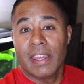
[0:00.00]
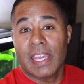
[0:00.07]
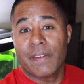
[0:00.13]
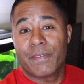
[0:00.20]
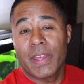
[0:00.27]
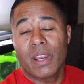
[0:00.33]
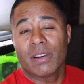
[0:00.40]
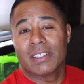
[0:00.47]

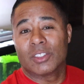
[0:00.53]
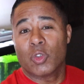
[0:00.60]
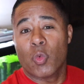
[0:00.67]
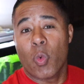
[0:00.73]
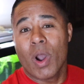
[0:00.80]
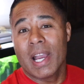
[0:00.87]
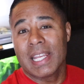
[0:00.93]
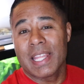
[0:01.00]
If there is
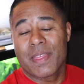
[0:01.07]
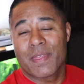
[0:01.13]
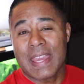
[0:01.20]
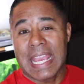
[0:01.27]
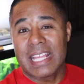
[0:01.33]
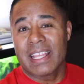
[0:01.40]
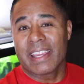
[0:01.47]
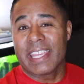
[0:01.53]
one
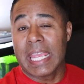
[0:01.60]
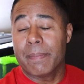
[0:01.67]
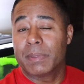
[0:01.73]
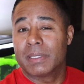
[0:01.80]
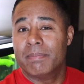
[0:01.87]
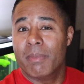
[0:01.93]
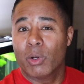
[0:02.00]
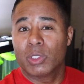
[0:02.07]
thing that
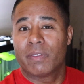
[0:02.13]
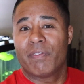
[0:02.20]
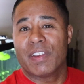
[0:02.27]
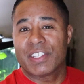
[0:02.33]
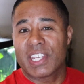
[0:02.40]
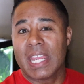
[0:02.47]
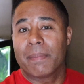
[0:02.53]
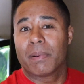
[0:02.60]
keeps most
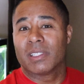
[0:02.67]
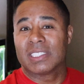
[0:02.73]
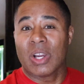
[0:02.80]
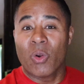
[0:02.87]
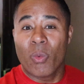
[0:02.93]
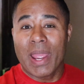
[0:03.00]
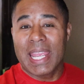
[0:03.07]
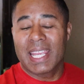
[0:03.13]
fish keepers
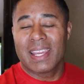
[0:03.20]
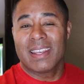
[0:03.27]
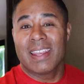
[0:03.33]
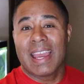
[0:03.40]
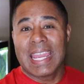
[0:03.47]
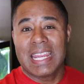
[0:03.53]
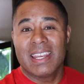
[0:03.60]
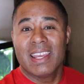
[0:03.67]
awake at
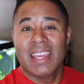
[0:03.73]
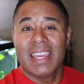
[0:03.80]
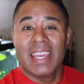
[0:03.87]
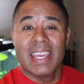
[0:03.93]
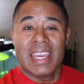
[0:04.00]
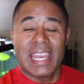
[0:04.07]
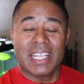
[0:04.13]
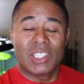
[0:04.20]
night,
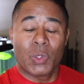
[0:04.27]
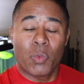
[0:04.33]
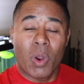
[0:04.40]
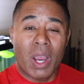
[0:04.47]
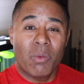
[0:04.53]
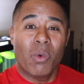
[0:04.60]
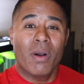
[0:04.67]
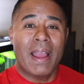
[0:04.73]
it's
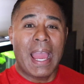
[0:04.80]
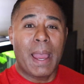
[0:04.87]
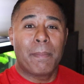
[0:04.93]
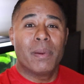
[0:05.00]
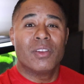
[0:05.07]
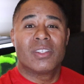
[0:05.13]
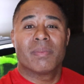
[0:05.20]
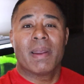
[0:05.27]
what will
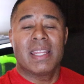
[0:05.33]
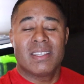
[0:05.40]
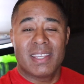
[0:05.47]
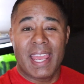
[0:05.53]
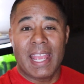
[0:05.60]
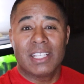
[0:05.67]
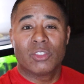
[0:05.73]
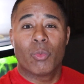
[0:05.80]
happen to my
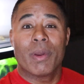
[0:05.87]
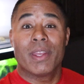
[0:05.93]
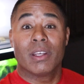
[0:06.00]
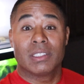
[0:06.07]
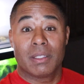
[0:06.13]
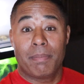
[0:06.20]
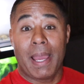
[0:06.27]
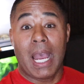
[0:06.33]
tanks when
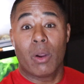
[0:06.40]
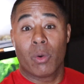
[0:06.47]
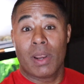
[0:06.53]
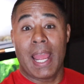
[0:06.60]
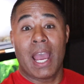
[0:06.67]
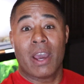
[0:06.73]
there's a power